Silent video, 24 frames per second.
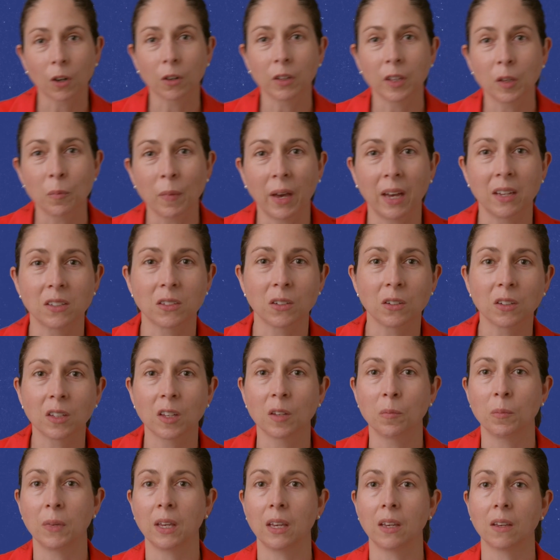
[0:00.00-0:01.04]
early MASLD
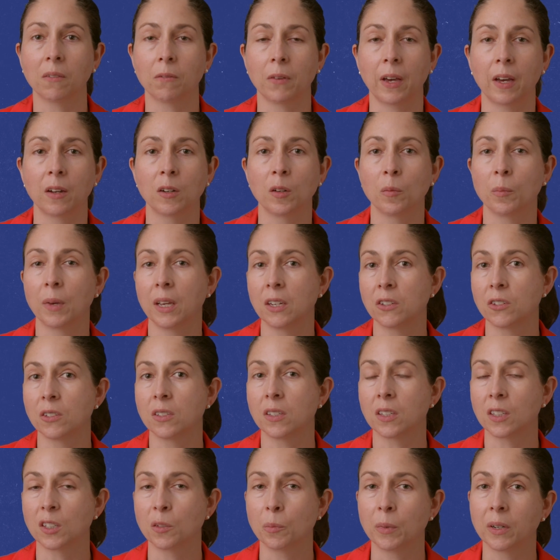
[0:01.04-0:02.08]
can be found in
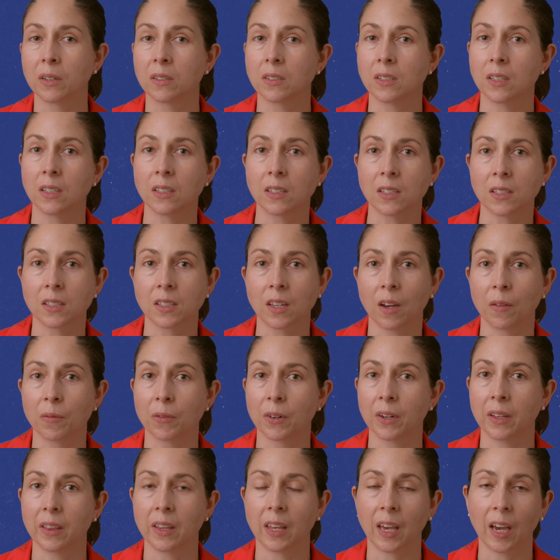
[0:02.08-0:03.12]
patients experiencing
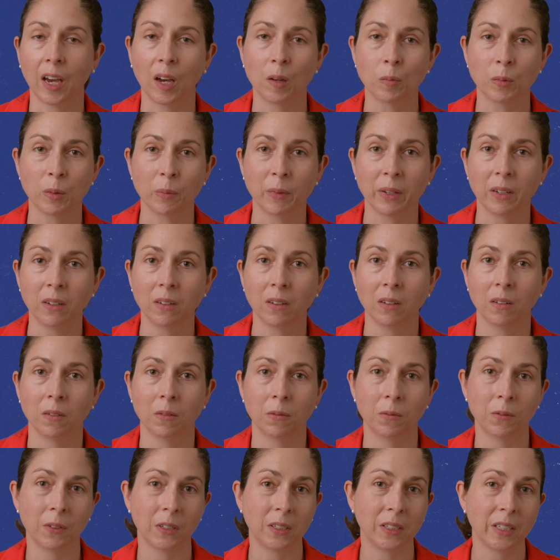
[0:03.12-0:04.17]
discomfort in the abdomen,
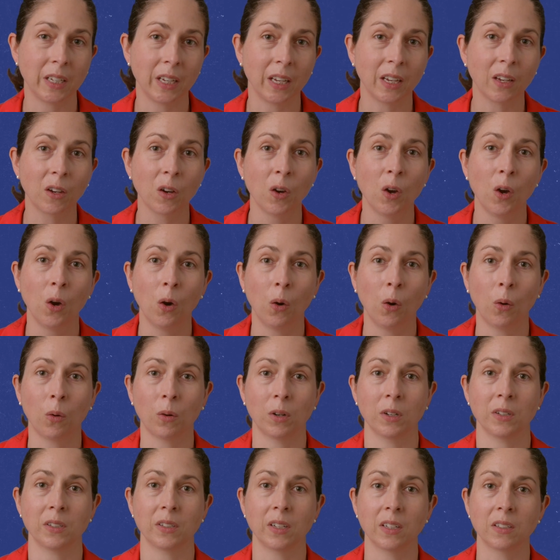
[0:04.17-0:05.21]
fatigue,
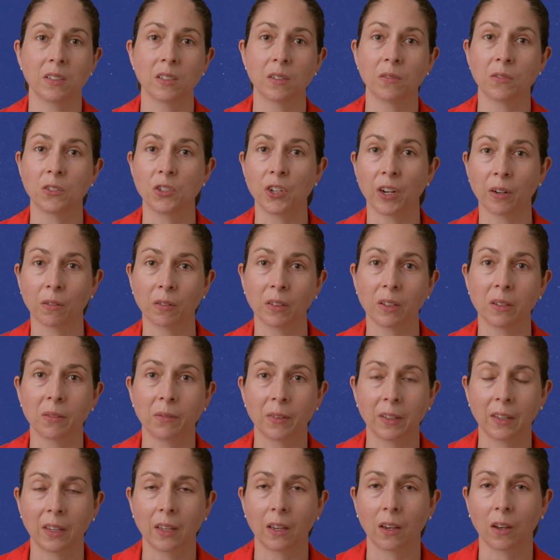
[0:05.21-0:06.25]
or a sense of generally
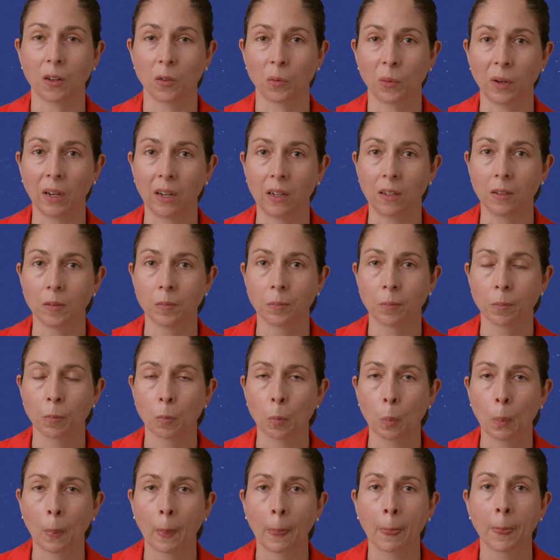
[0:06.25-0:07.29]
feeling unwell.
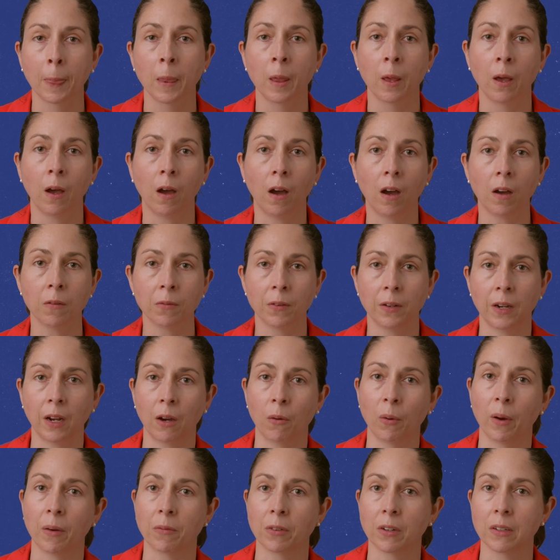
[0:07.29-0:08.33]
Often,
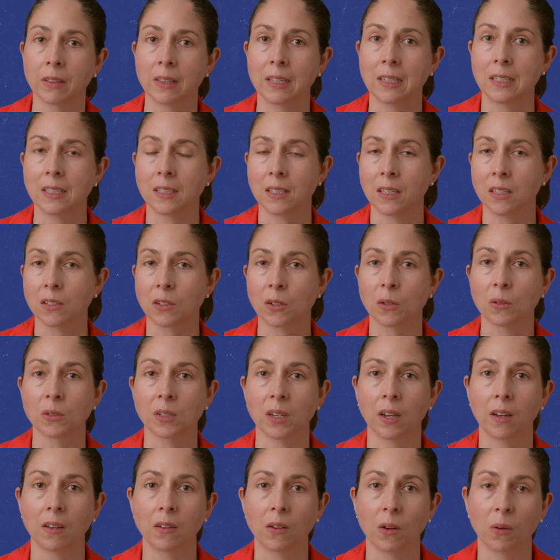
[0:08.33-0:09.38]
however, the disease goes
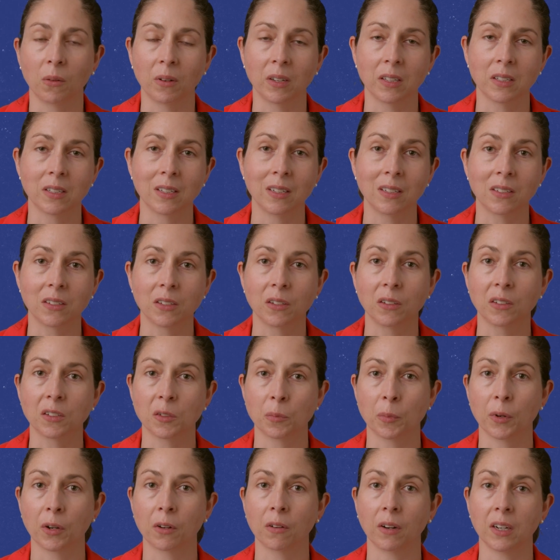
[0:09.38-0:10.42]
unnoticed until
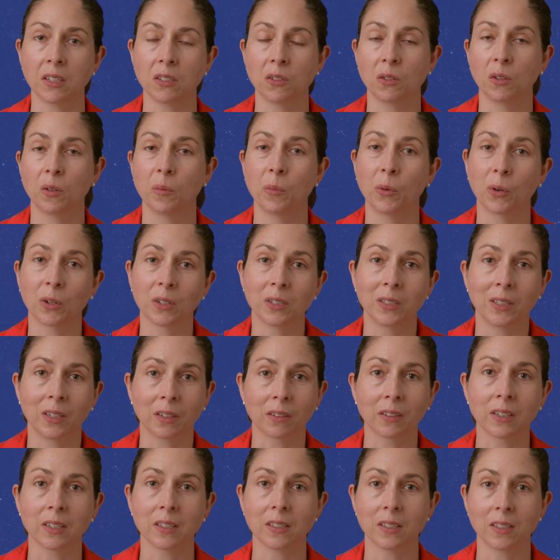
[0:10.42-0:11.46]
it's progressed to a more
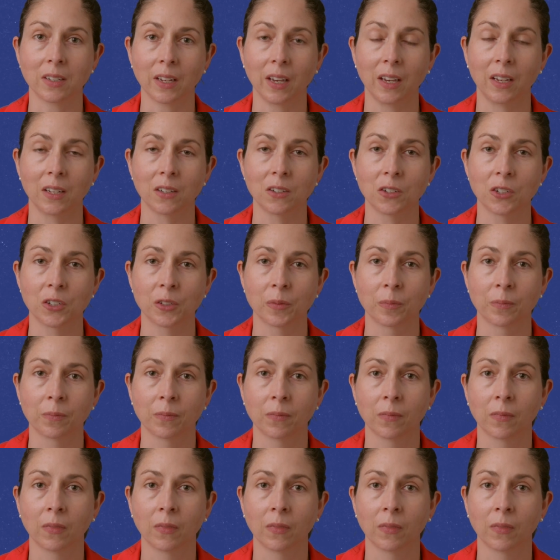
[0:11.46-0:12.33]
serious stage.